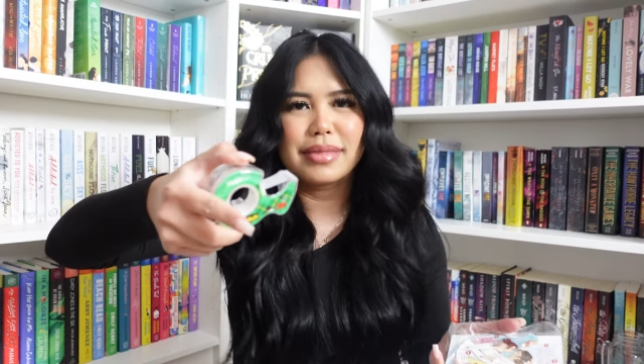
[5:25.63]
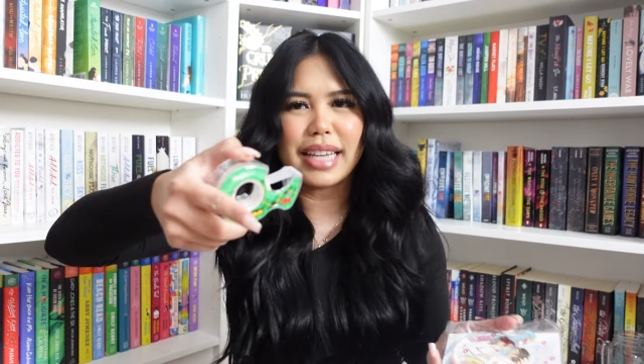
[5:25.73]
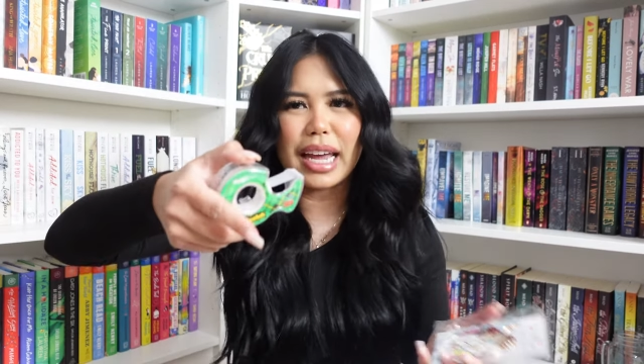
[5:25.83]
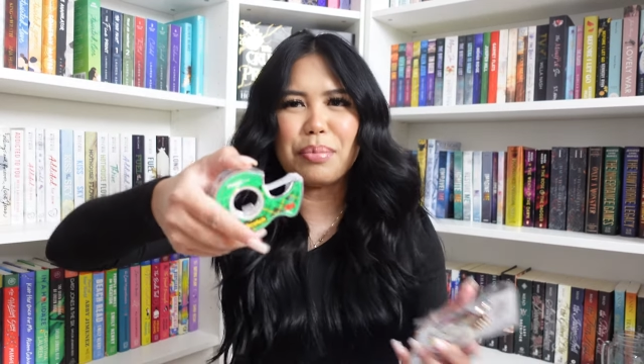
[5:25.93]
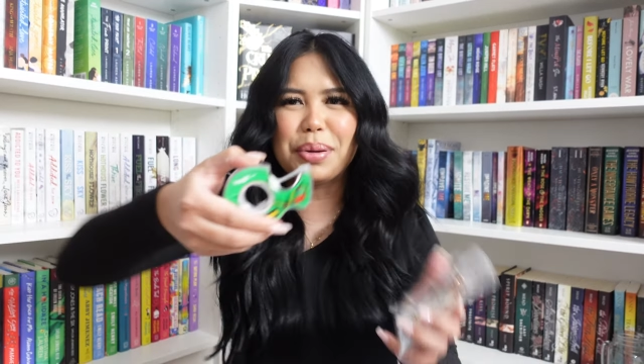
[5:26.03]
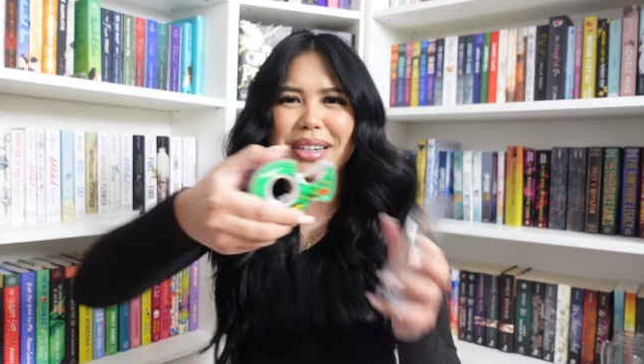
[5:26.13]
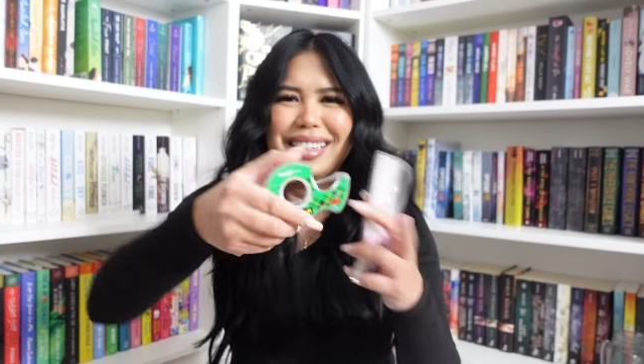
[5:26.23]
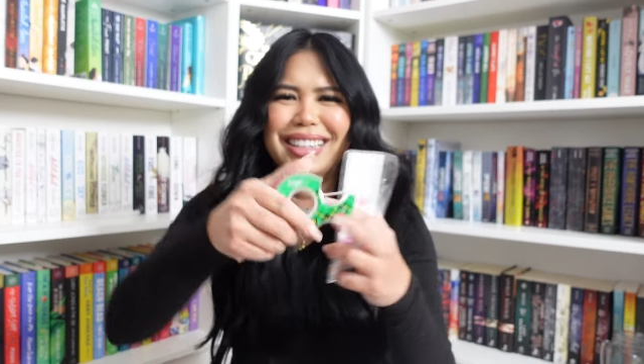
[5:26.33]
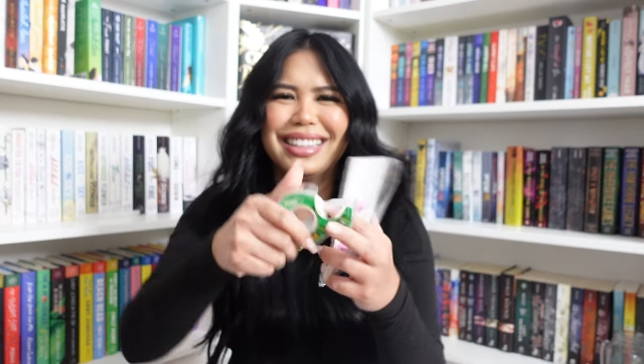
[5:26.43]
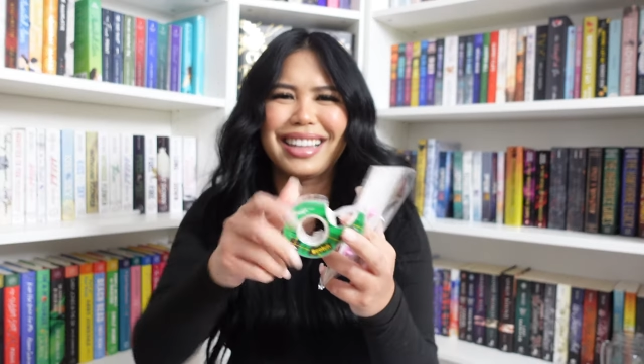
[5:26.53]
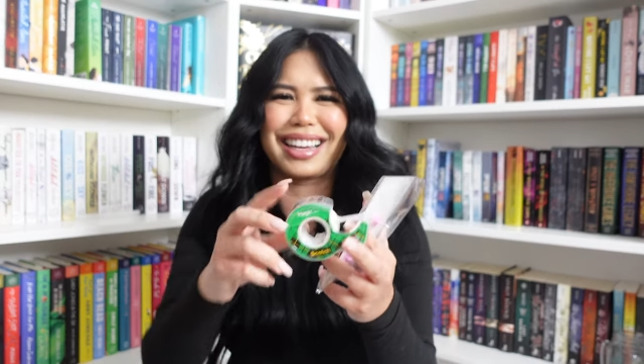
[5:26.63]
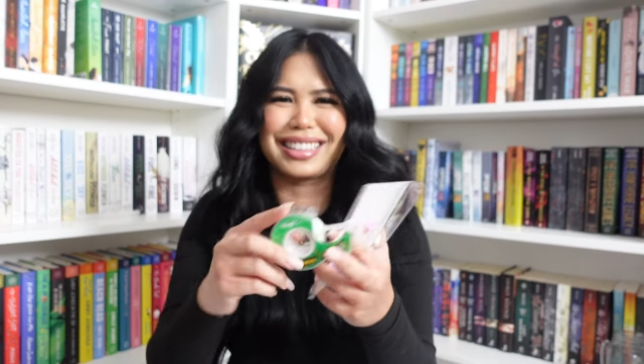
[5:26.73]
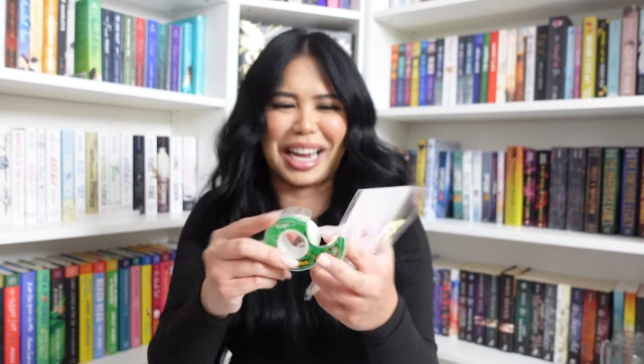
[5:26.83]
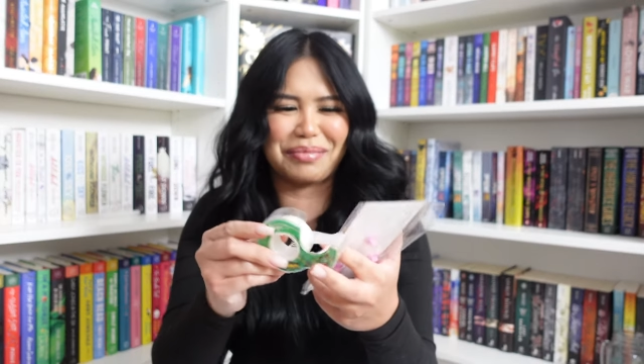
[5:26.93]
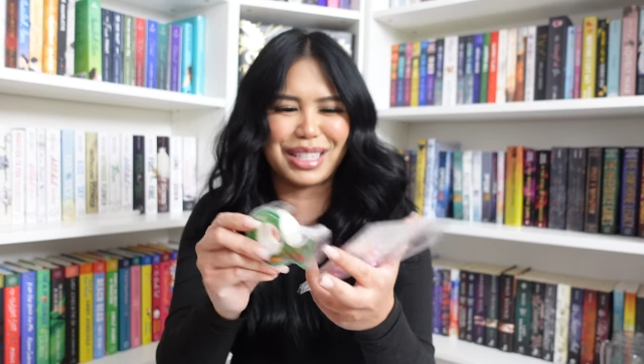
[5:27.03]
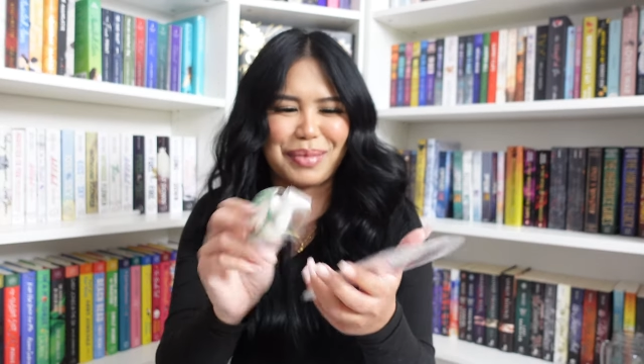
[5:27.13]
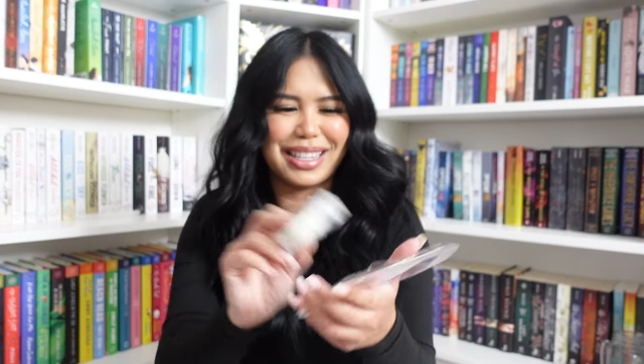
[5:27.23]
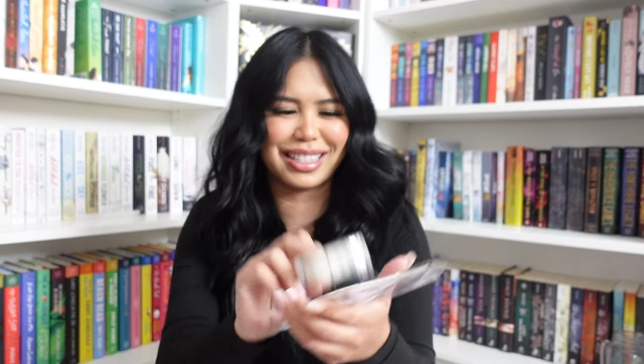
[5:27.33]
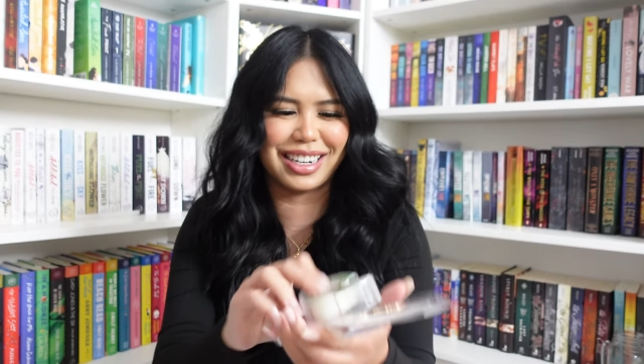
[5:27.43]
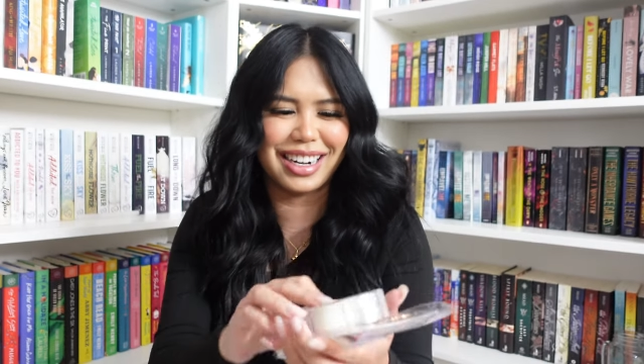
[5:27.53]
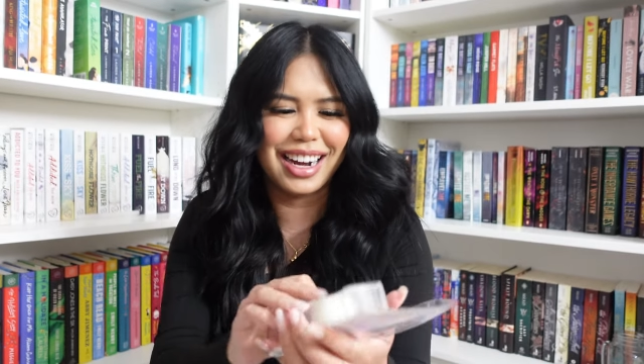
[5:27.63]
Tape, like a tape dispenser.